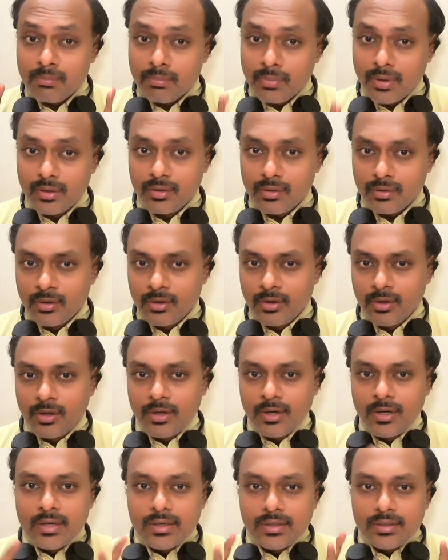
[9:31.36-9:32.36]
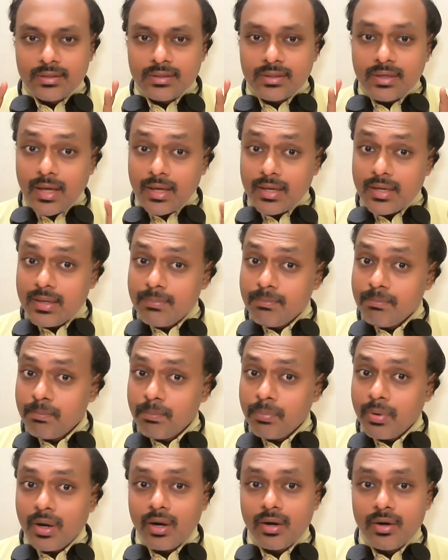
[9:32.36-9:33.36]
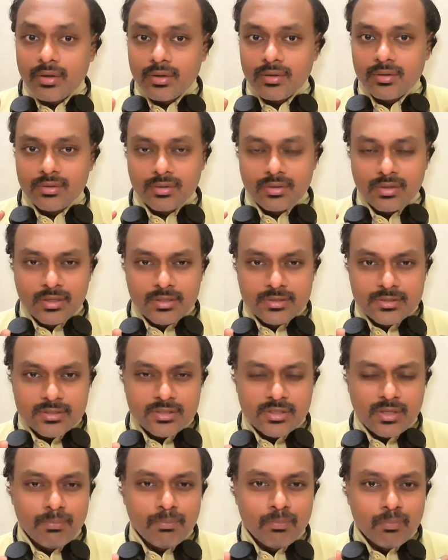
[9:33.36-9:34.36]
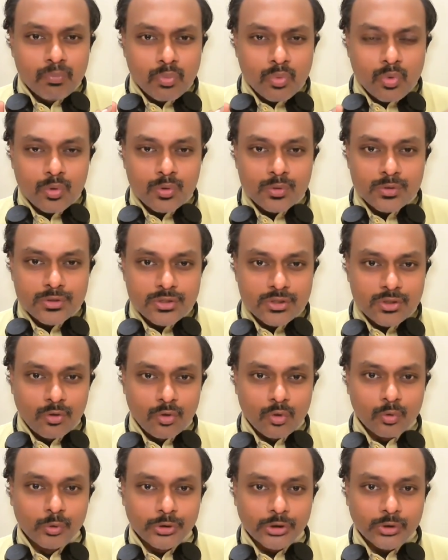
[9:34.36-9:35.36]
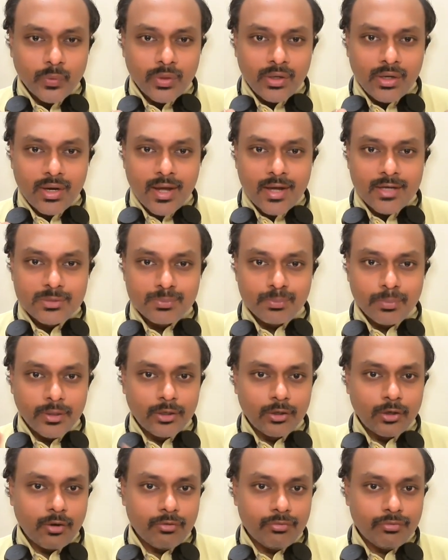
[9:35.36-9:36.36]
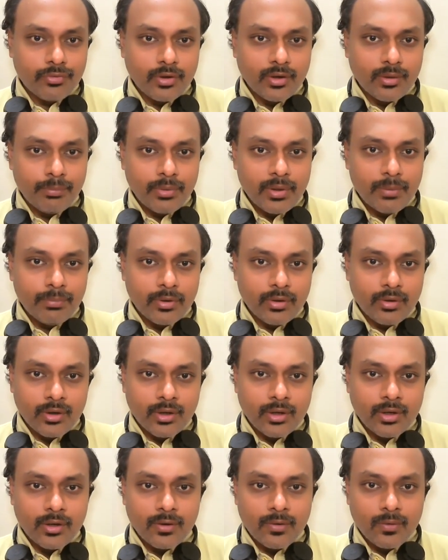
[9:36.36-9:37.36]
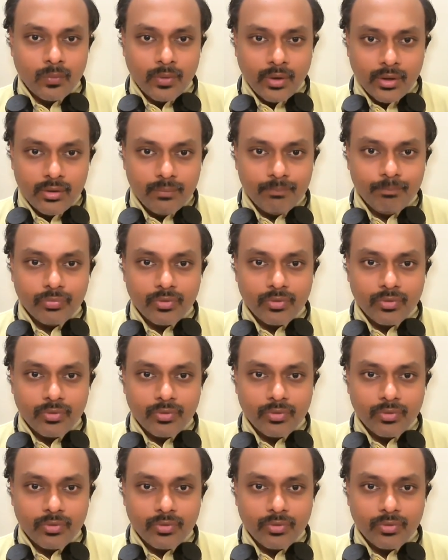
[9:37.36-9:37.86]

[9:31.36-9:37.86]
but time part is the most crucial aspect of paper 1,